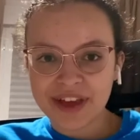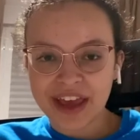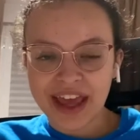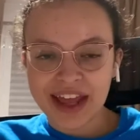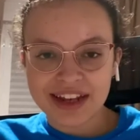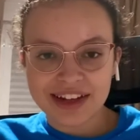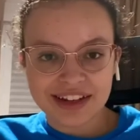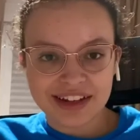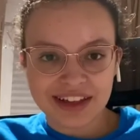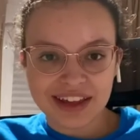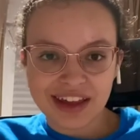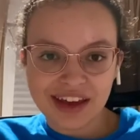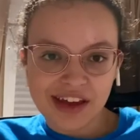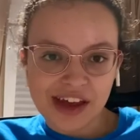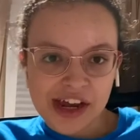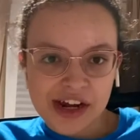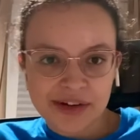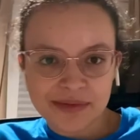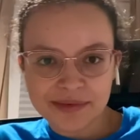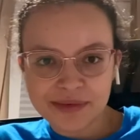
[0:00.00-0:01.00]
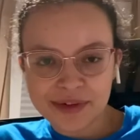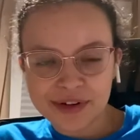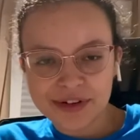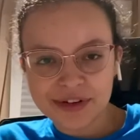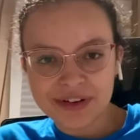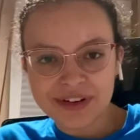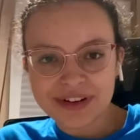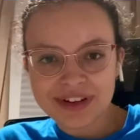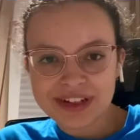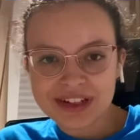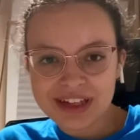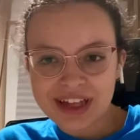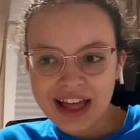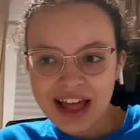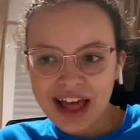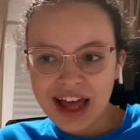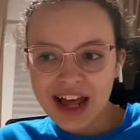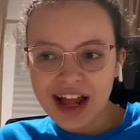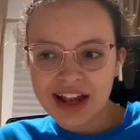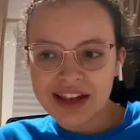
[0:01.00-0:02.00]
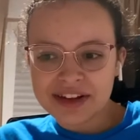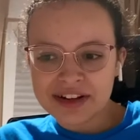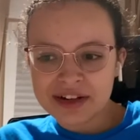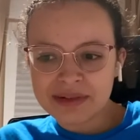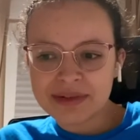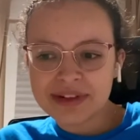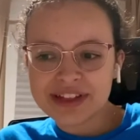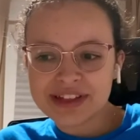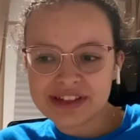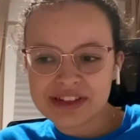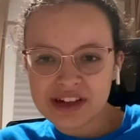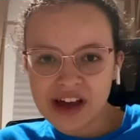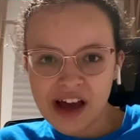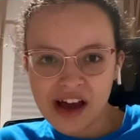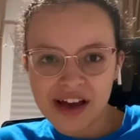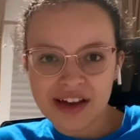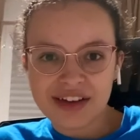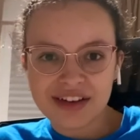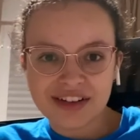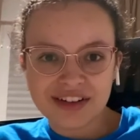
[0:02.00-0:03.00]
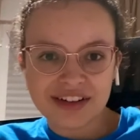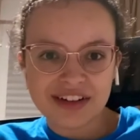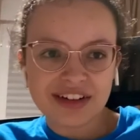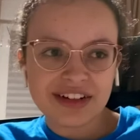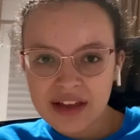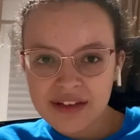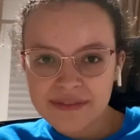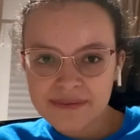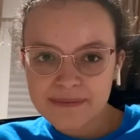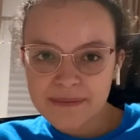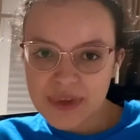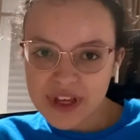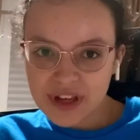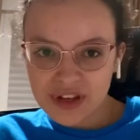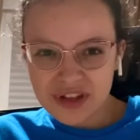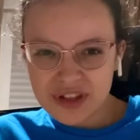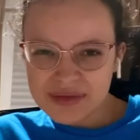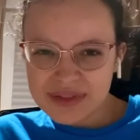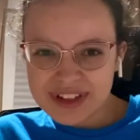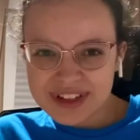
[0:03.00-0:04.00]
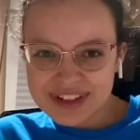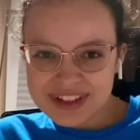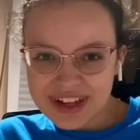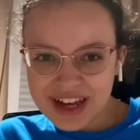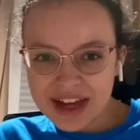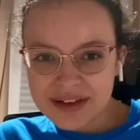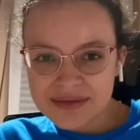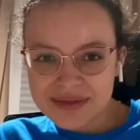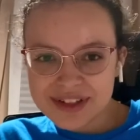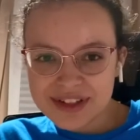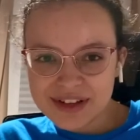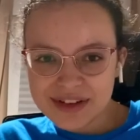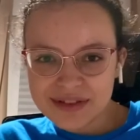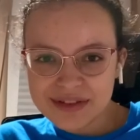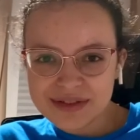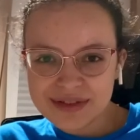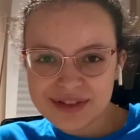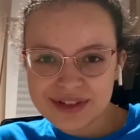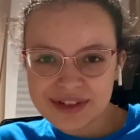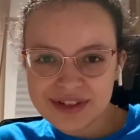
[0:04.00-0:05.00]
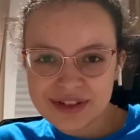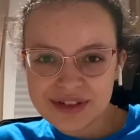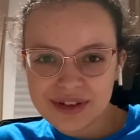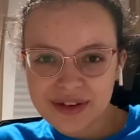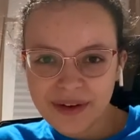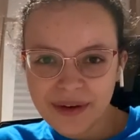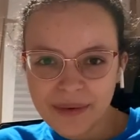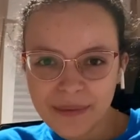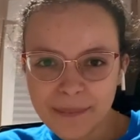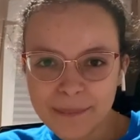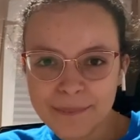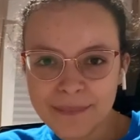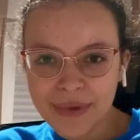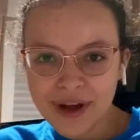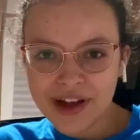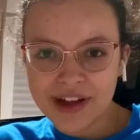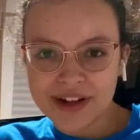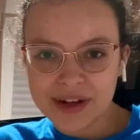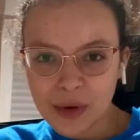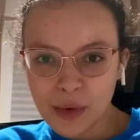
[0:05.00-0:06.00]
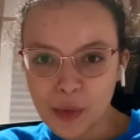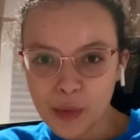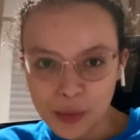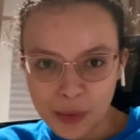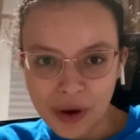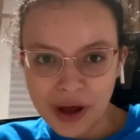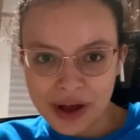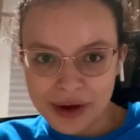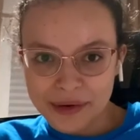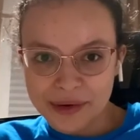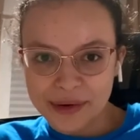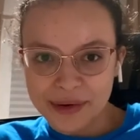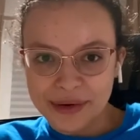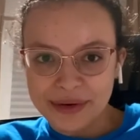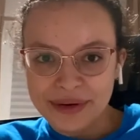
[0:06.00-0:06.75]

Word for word: Kennedy Airport a little bit tired because of the time zones, but wow,